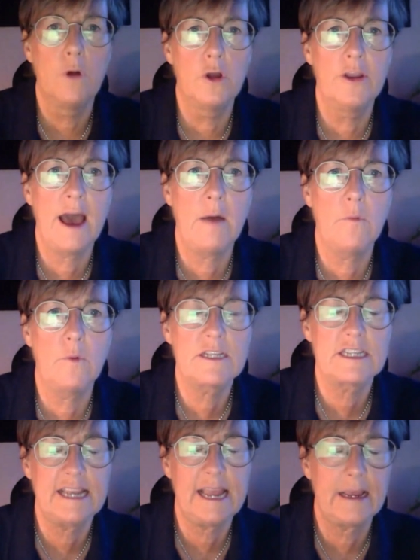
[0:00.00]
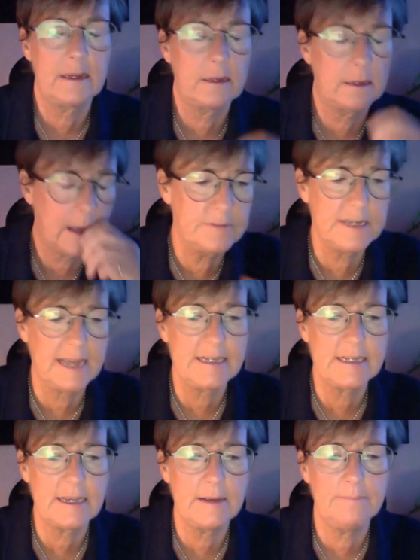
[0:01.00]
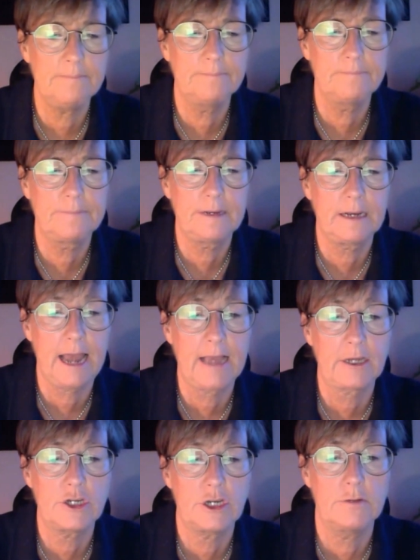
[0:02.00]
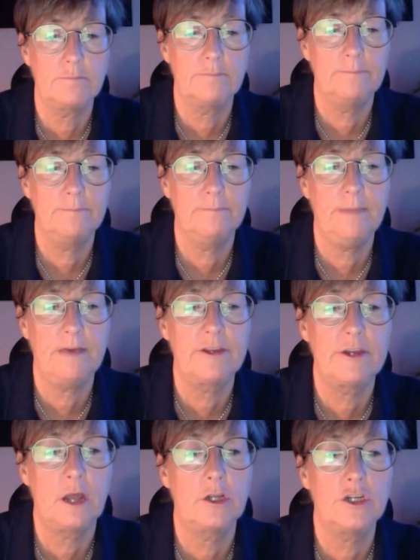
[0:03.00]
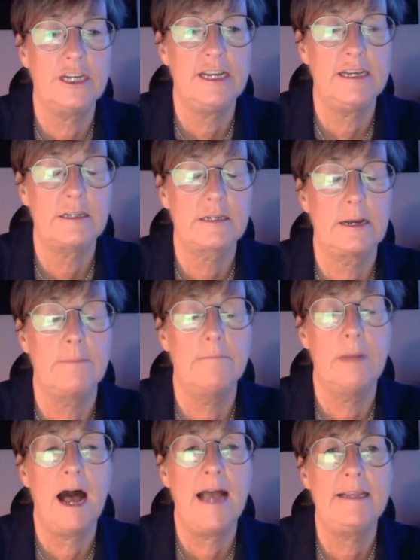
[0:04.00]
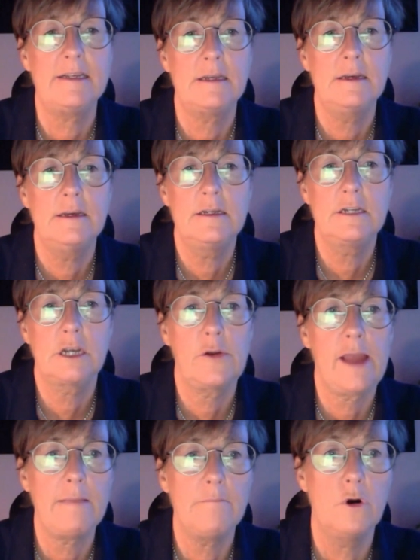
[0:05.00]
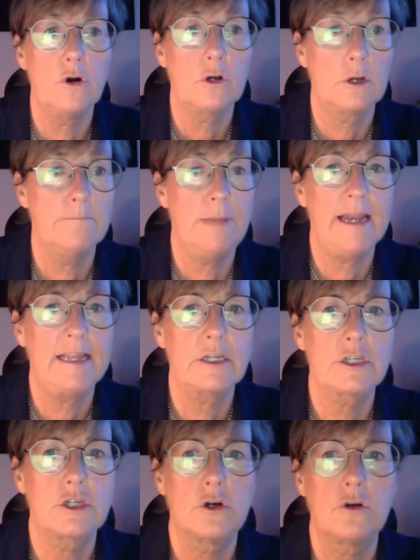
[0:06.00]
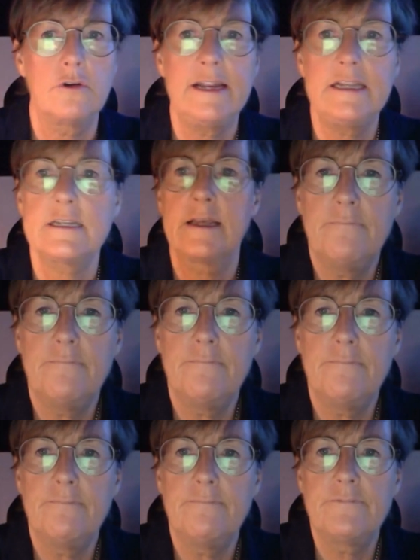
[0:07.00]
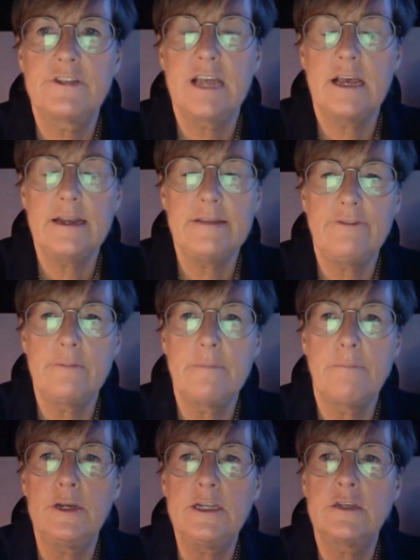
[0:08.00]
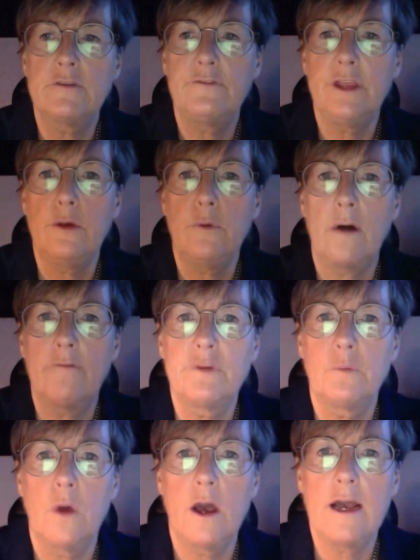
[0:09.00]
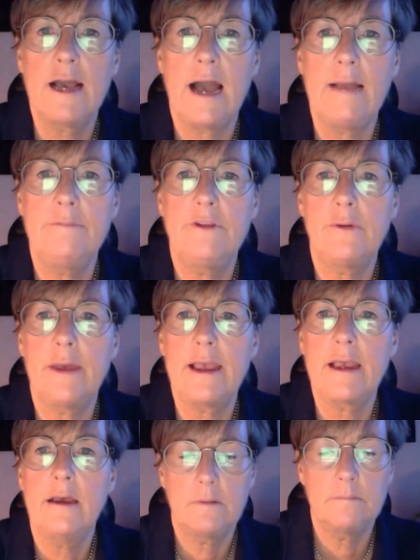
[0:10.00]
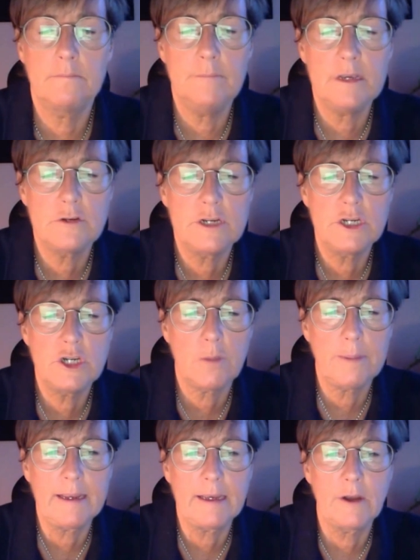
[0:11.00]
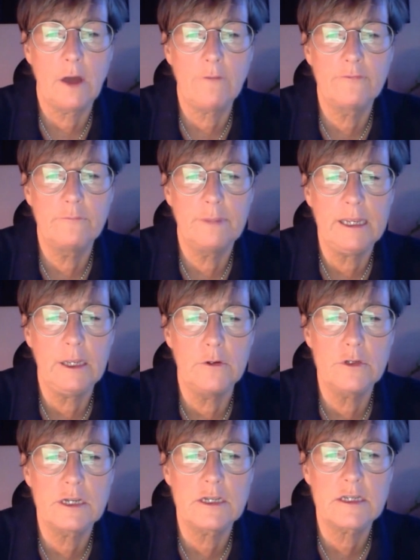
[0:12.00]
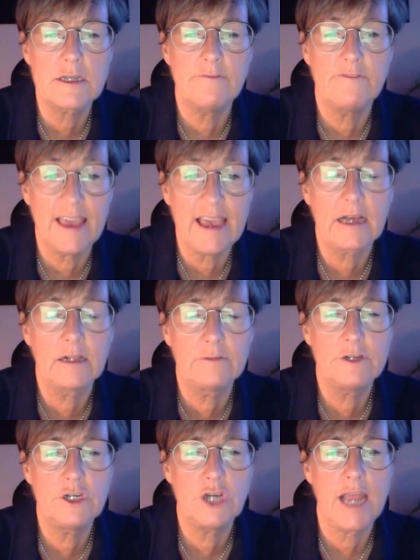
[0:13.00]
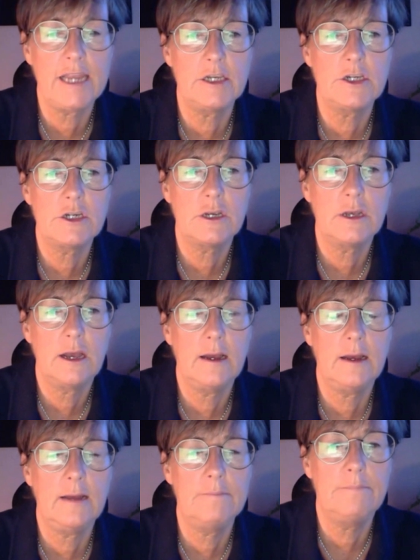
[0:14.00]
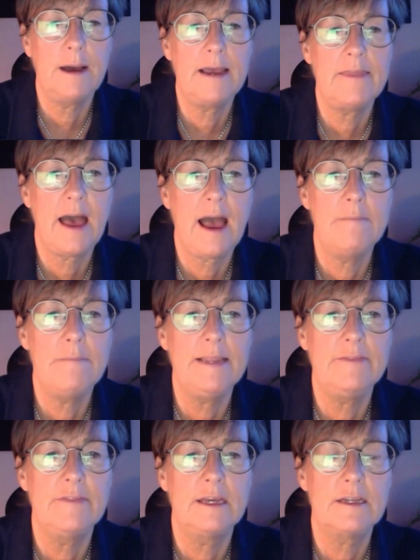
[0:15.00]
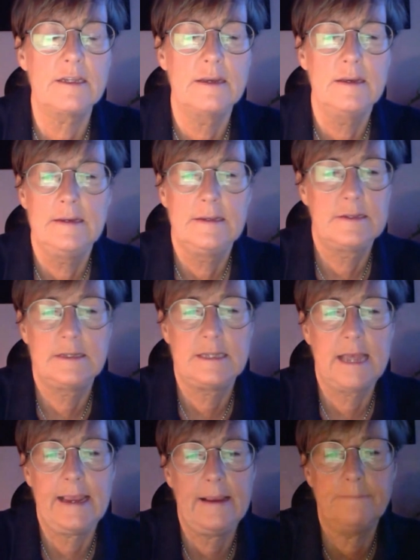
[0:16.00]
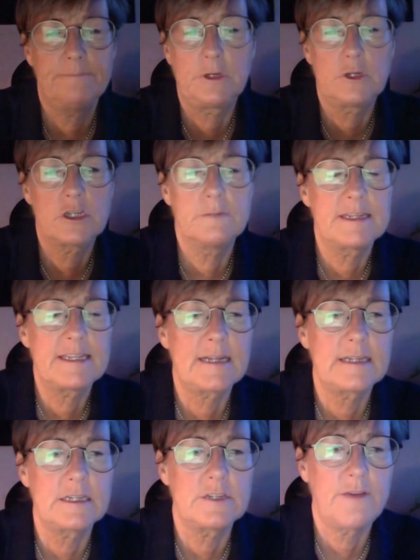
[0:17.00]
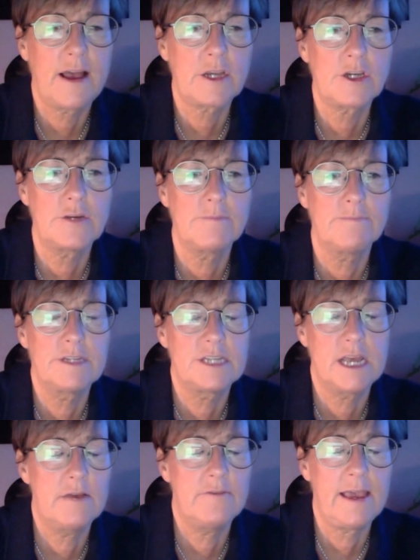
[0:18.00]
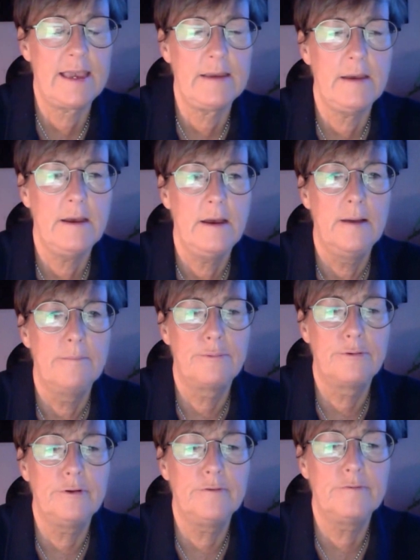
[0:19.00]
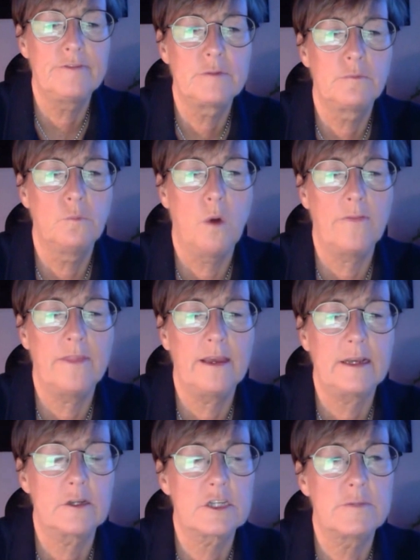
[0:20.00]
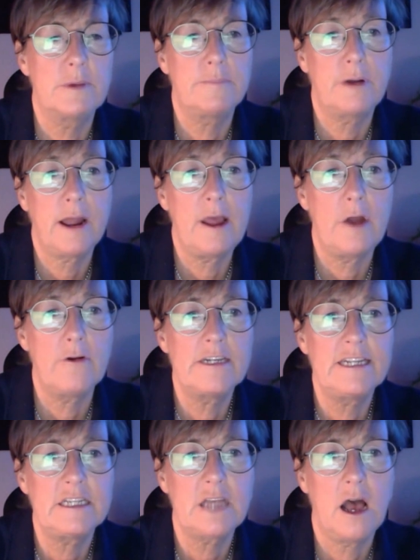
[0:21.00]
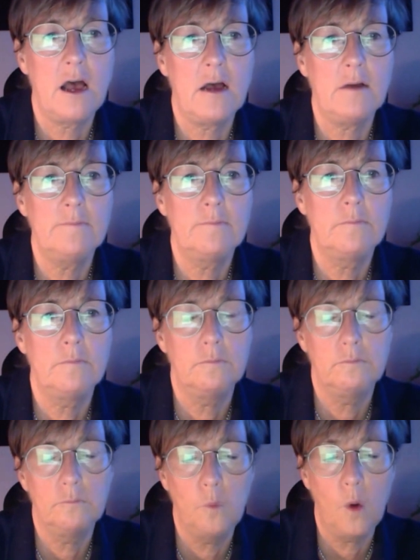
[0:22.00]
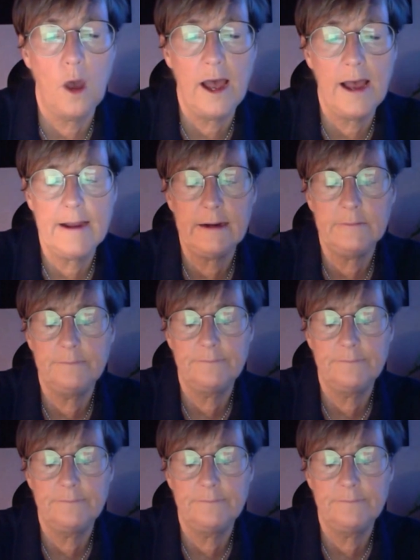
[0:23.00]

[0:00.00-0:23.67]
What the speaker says: now we're seeing data collection methodologies combined to create more compelling stories. Certainly from the point of view of the work I'm doing, mystery shopping can often be used as a vehicle for change. And by that, I mean that, say, a customer satisfaction survey proves what their customer priorities are, where